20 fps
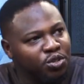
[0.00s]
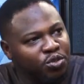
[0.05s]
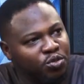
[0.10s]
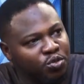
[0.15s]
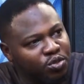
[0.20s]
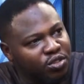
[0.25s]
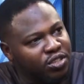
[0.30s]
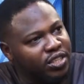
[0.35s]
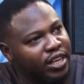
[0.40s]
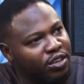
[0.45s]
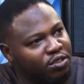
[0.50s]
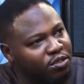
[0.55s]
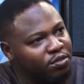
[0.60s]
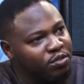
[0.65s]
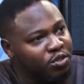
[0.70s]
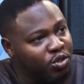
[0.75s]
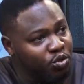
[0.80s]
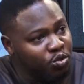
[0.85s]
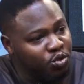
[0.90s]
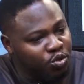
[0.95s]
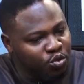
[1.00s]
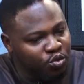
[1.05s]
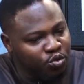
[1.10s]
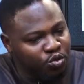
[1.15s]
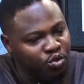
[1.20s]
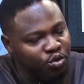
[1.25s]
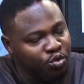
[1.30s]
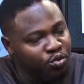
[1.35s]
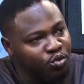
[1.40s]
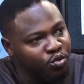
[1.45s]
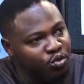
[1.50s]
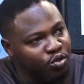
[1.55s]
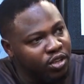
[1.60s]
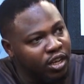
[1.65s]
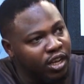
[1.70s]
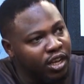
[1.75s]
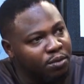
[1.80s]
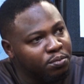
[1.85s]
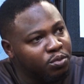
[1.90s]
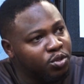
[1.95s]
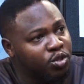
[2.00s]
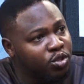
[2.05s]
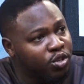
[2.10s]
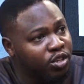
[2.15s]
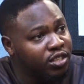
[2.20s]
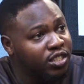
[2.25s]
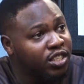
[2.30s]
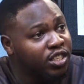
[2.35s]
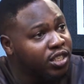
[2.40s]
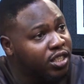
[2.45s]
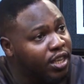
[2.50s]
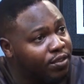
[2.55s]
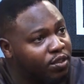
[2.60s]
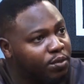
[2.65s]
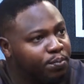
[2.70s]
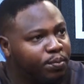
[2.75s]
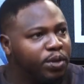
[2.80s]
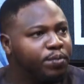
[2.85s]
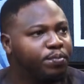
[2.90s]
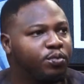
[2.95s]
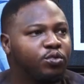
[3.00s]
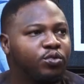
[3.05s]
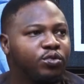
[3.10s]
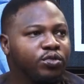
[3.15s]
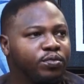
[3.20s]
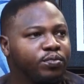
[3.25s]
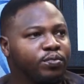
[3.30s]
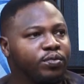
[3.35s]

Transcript: to save the save the people.